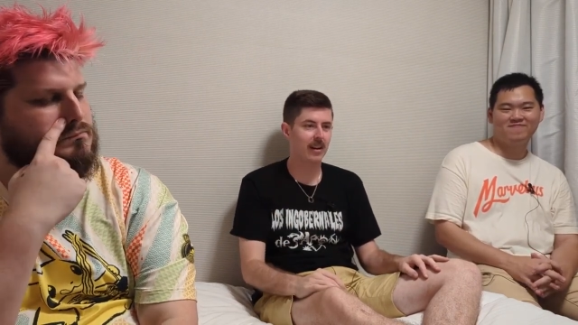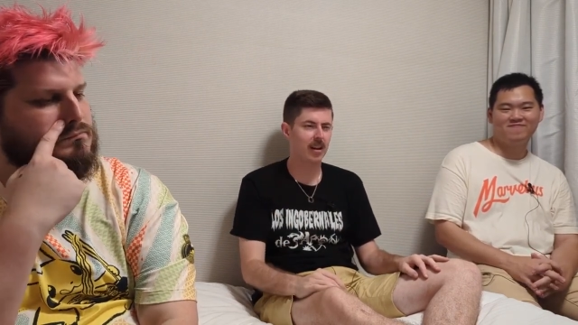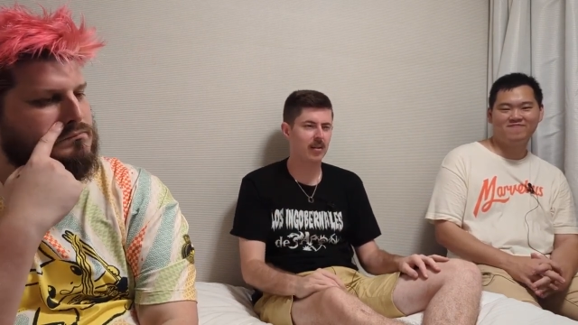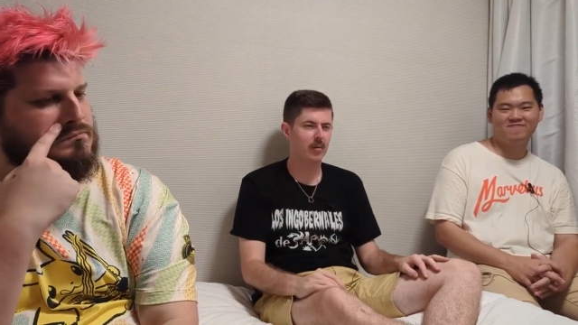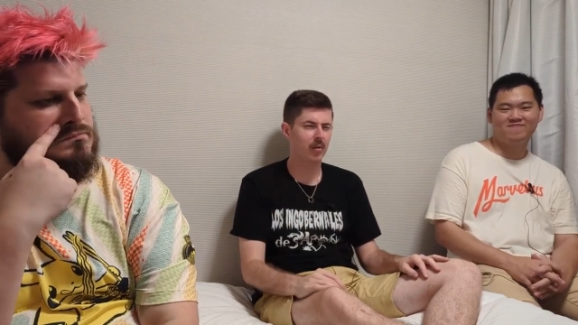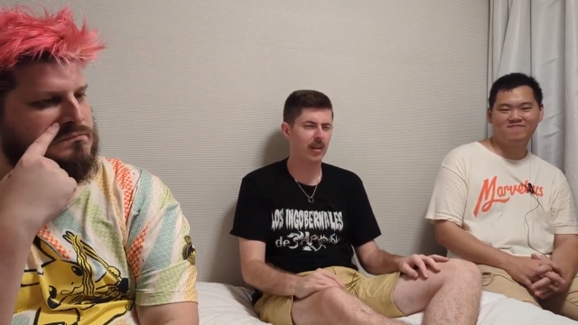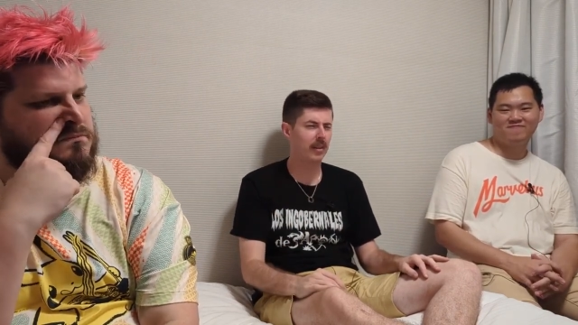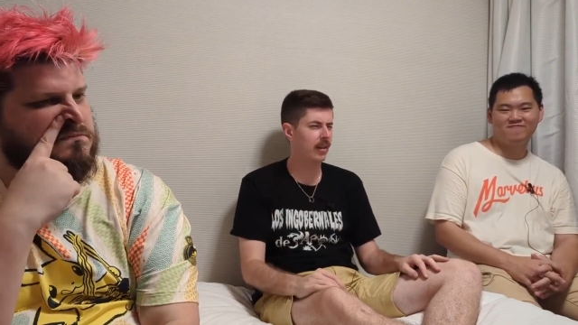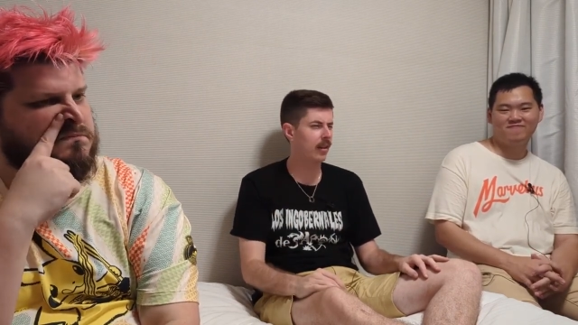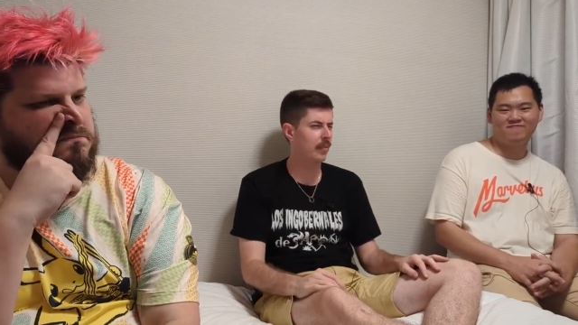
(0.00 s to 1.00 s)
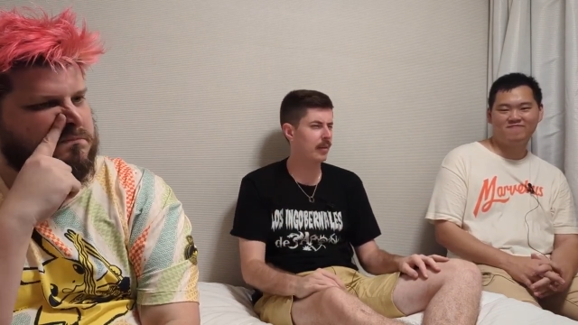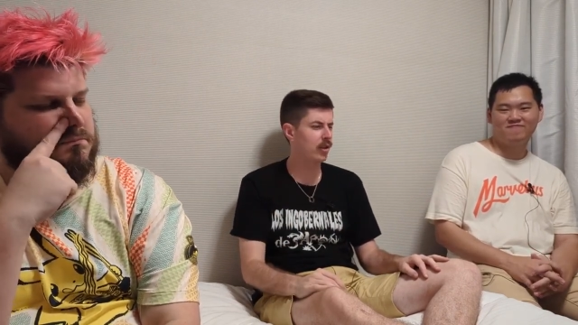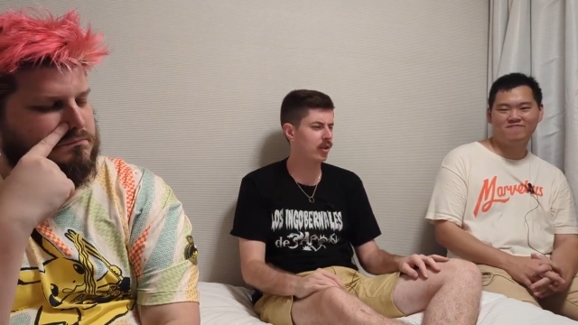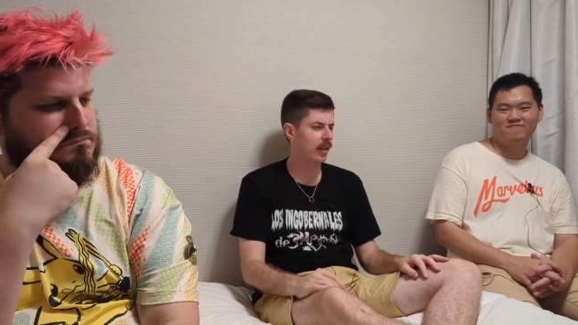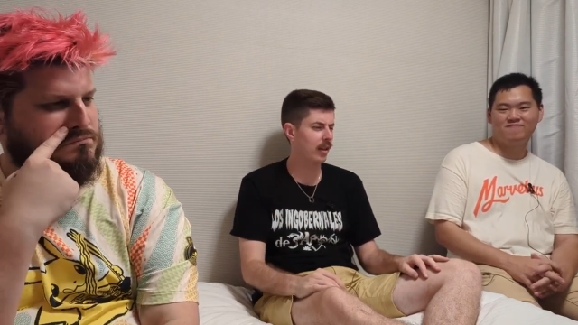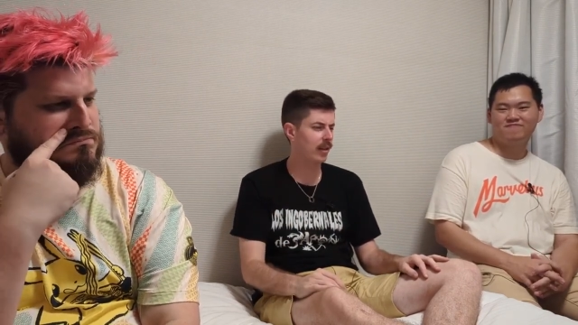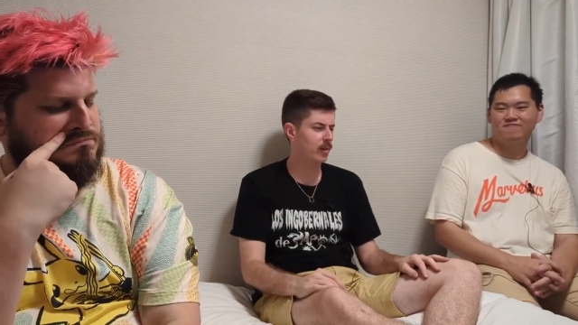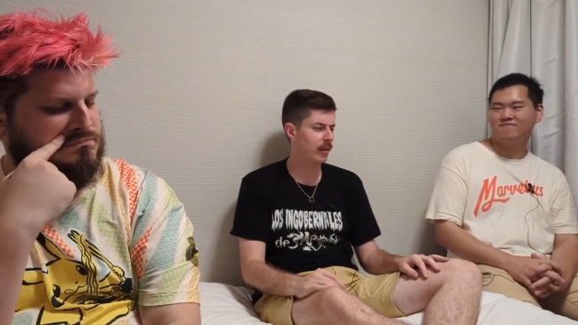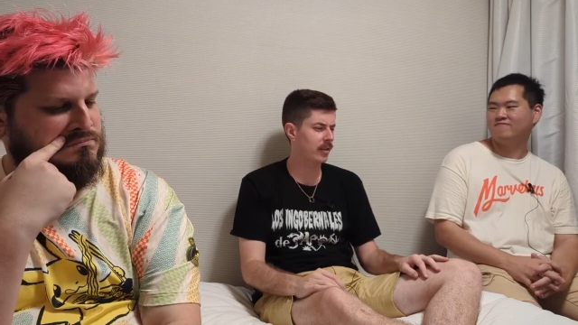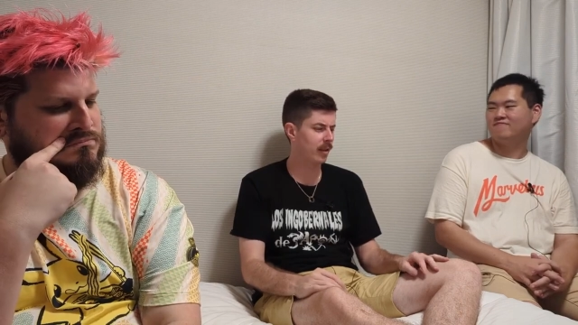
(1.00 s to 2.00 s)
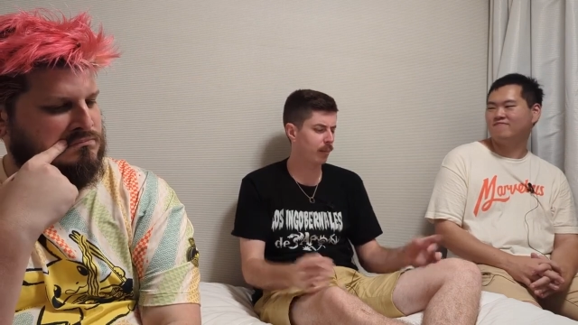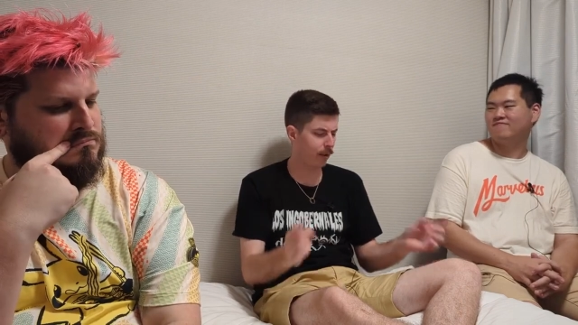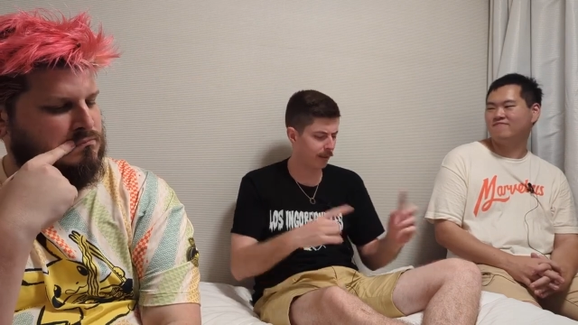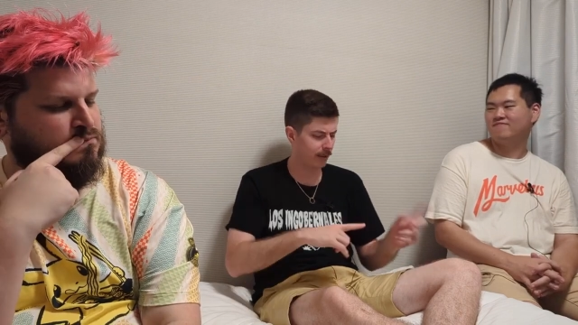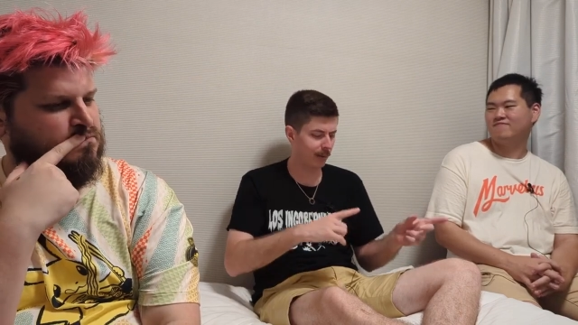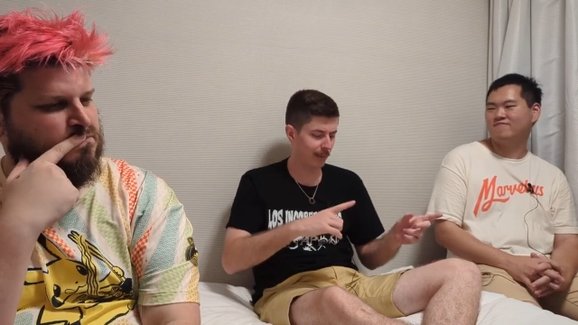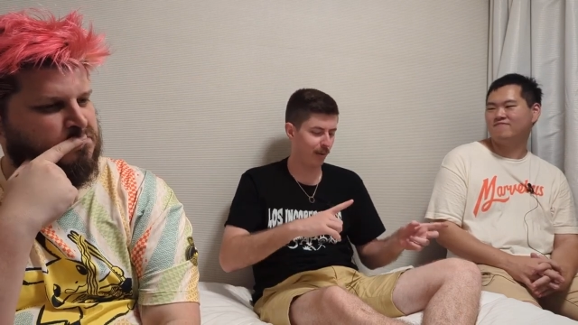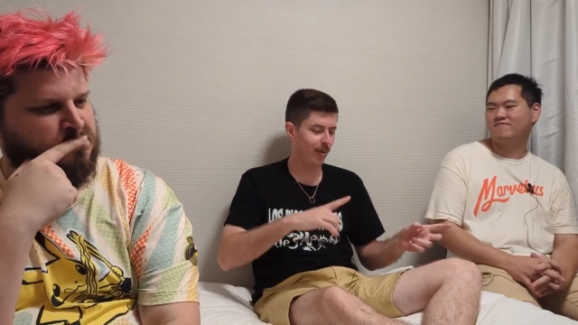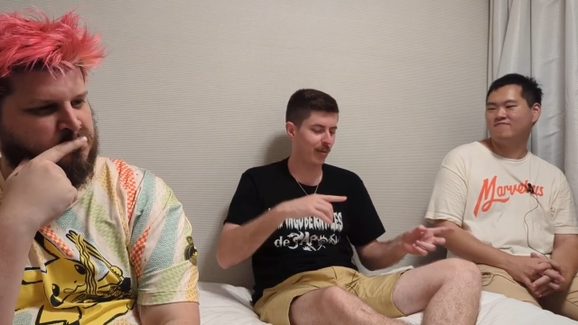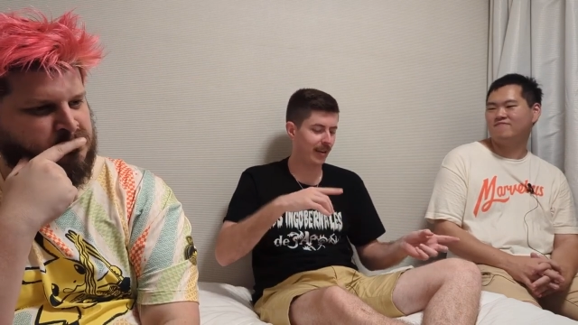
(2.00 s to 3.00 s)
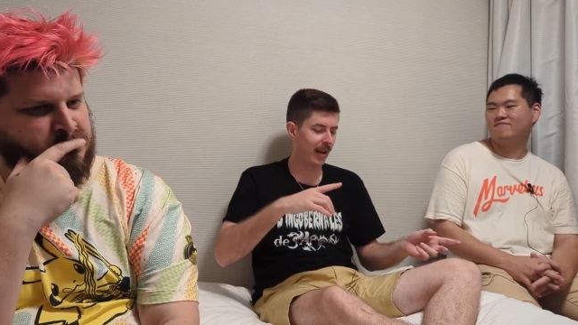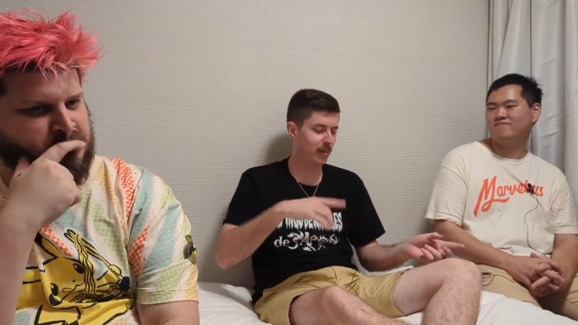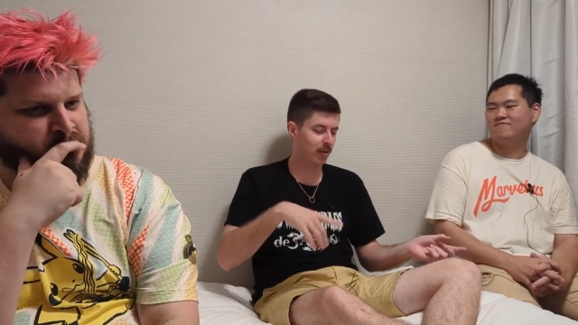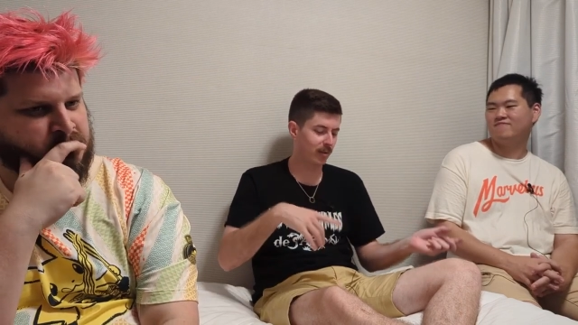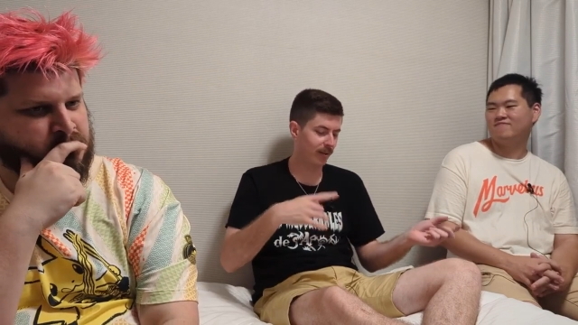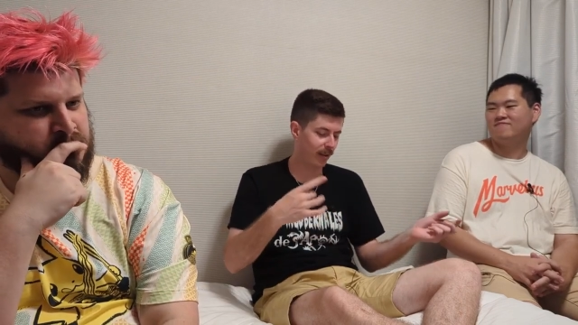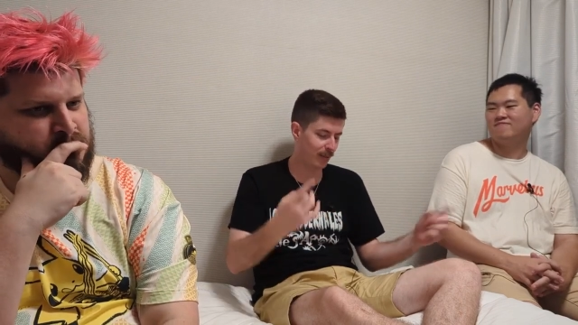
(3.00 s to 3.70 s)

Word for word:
Speaker 1: Um, although I think I mentioned that last week because I pre-picked up the Pokemon games